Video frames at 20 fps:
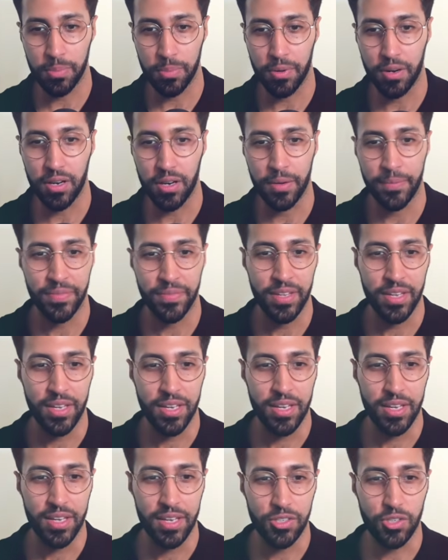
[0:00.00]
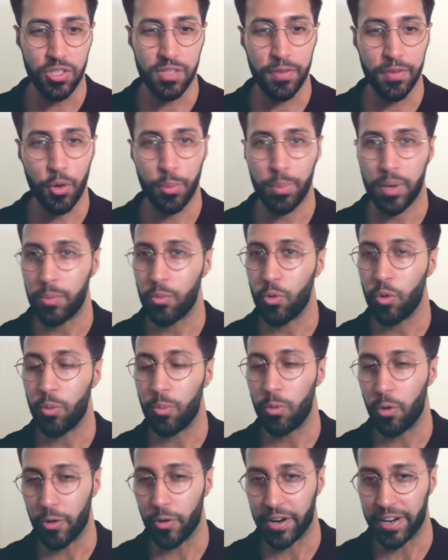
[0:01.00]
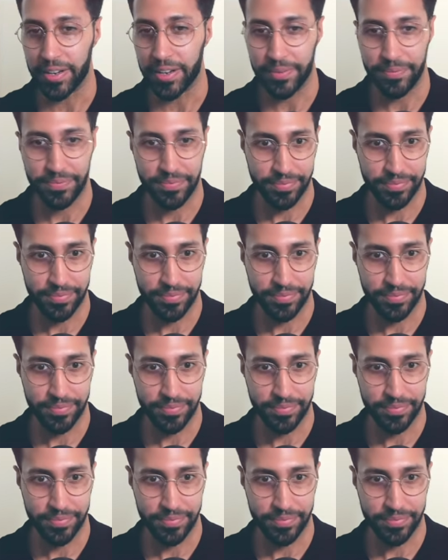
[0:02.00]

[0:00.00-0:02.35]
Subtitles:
but just felt a bit more boring.